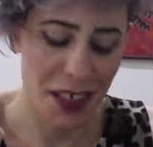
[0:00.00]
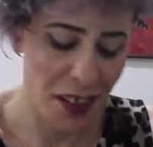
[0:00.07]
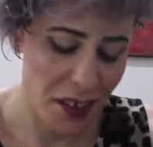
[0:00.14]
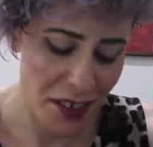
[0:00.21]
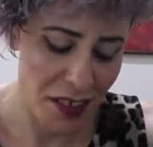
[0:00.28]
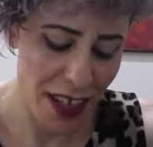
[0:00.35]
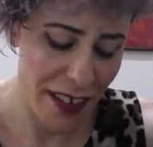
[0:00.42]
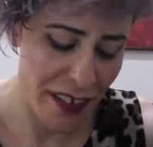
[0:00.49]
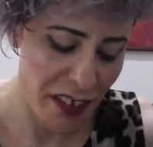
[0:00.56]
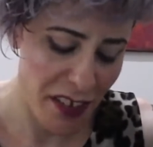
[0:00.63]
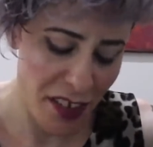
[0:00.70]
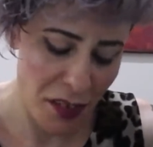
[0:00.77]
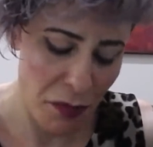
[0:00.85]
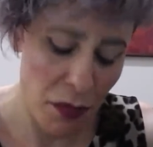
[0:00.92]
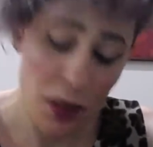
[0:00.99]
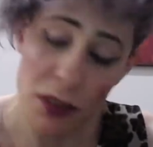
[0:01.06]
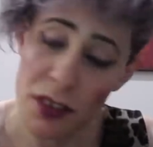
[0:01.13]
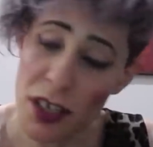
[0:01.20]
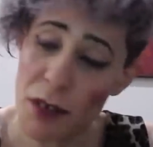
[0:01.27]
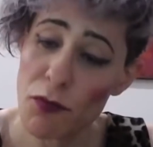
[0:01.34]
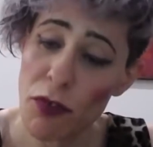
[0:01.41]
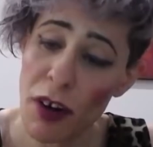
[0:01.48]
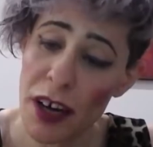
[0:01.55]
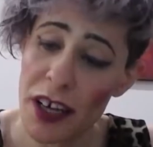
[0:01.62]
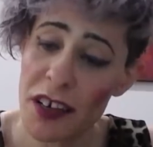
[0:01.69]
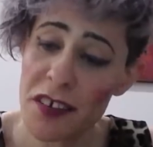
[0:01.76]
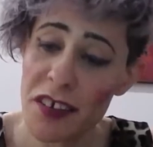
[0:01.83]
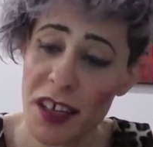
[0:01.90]
Sag, Sun, Moon and
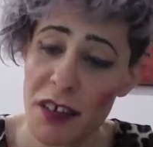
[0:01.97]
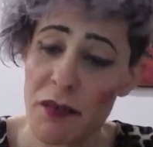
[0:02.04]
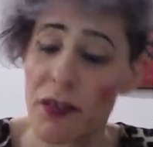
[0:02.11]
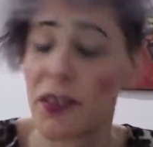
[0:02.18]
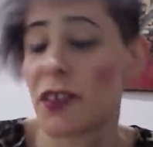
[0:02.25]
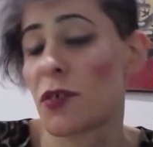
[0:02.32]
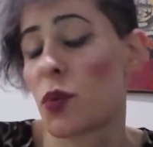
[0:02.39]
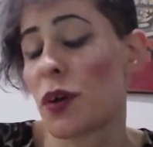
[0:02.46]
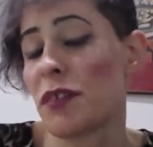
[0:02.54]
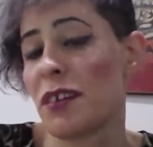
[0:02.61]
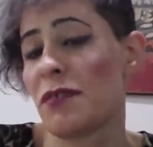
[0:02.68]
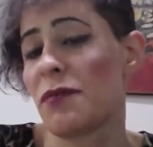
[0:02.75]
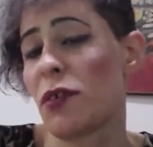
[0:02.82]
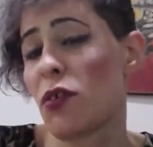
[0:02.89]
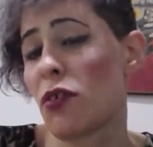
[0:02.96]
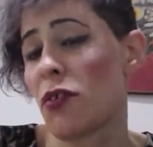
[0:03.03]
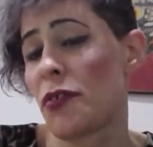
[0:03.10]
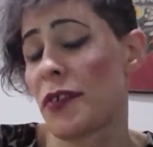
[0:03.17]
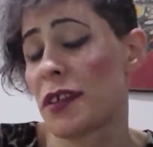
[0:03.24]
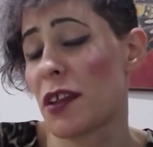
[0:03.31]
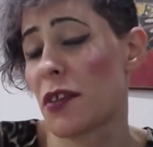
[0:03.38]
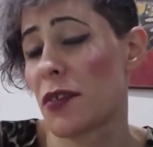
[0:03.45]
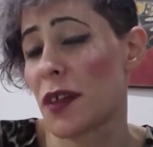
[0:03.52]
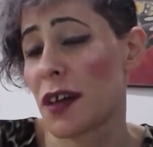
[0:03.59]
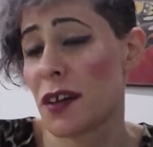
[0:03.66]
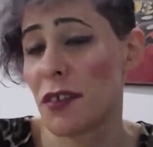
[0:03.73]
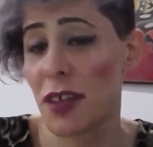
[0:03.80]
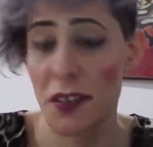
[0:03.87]
Rising for the 24th to the
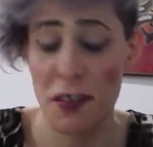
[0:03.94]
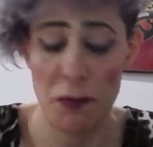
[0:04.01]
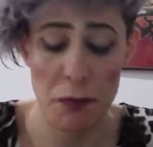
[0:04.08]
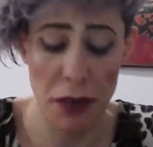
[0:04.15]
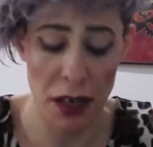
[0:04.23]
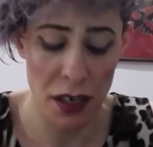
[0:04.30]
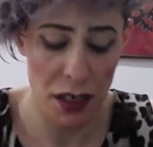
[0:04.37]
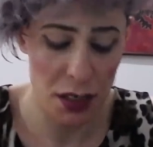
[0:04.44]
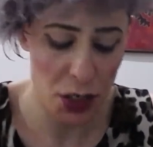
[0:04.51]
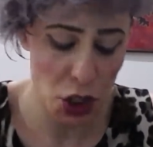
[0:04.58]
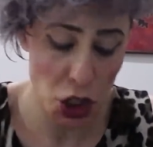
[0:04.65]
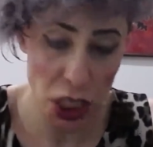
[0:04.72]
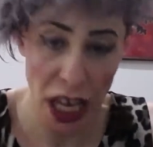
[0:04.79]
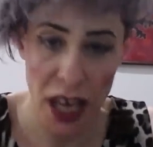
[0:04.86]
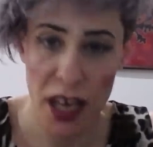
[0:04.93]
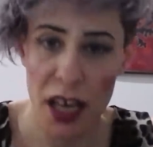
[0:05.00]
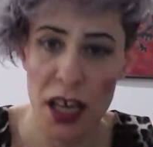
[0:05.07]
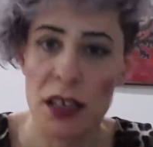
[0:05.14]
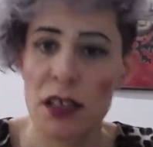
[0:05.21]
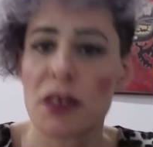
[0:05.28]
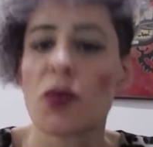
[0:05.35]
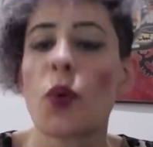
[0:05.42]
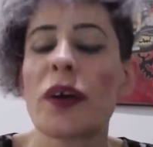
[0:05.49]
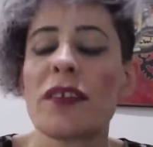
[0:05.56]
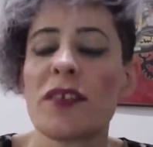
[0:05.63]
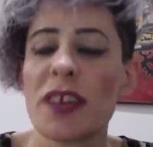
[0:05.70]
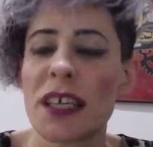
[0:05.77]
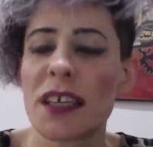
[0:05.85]
30th of March,
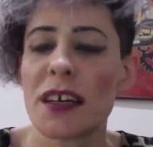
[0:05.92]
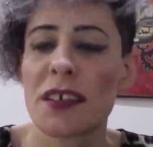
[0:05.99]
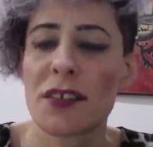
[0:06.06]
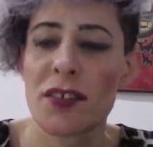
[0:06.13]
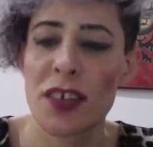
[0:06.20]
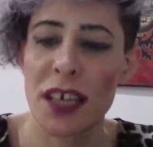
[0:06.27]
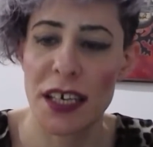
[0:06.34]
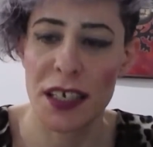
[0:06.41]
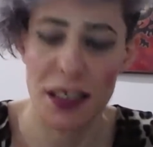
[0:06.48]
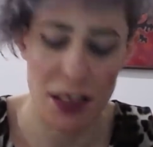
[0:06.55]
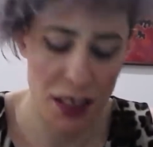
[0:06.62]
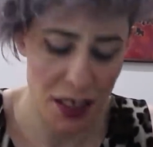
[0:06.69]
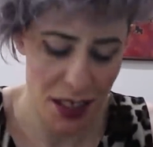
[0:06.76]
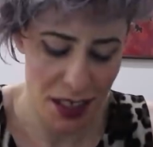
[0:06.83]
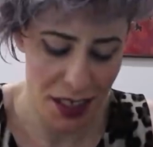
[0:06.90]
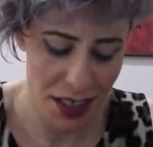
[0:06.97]
2019.